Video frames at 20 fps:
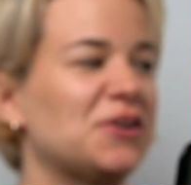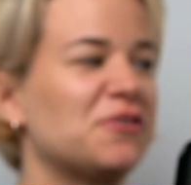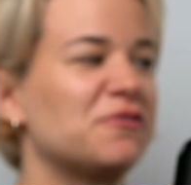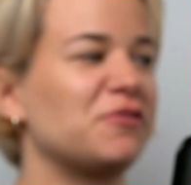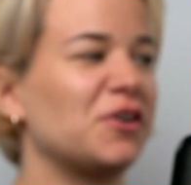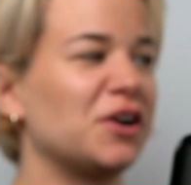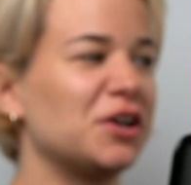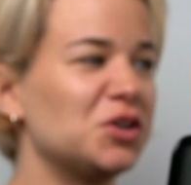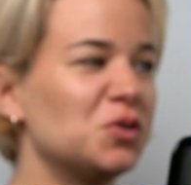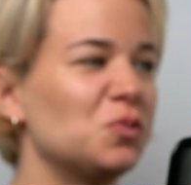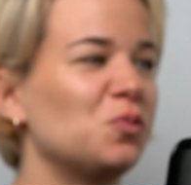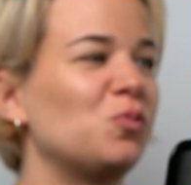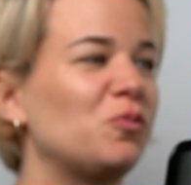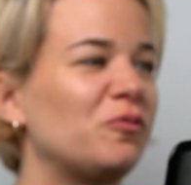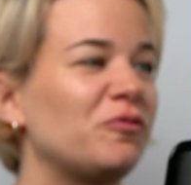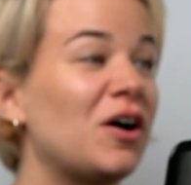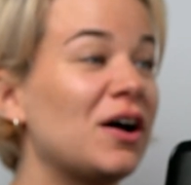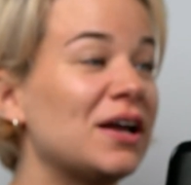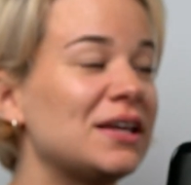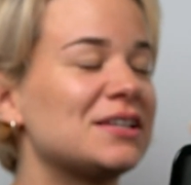
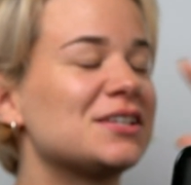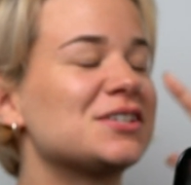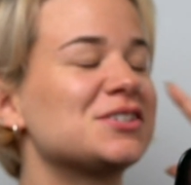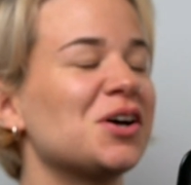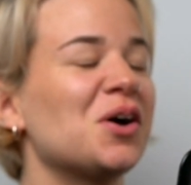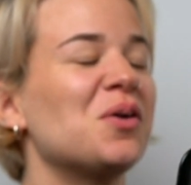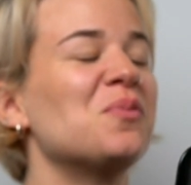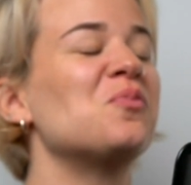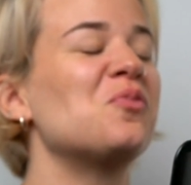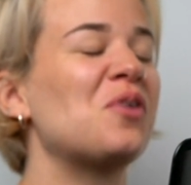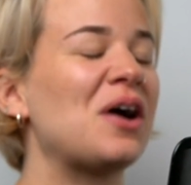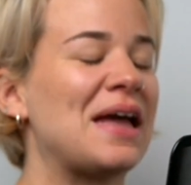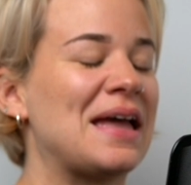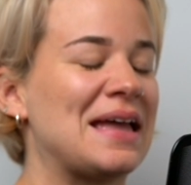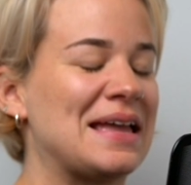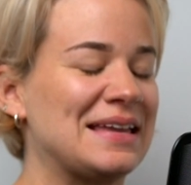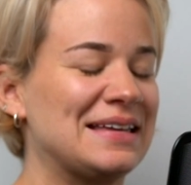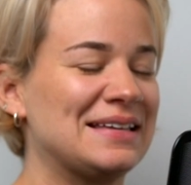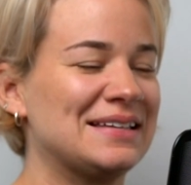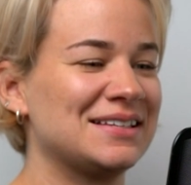Find some
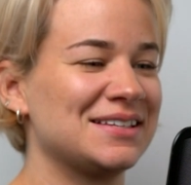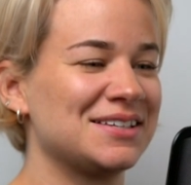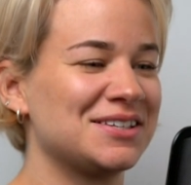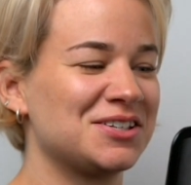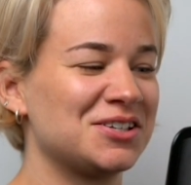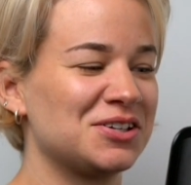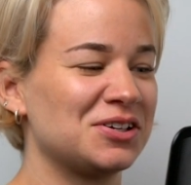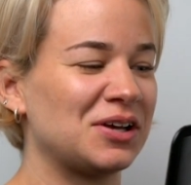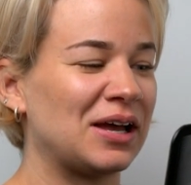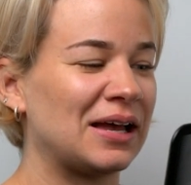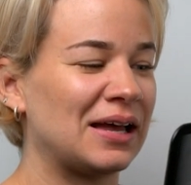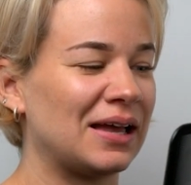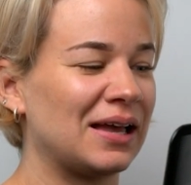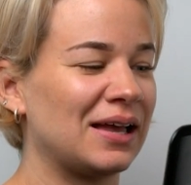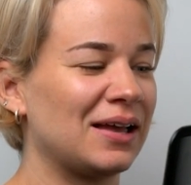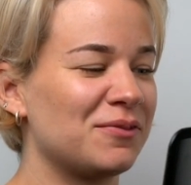way to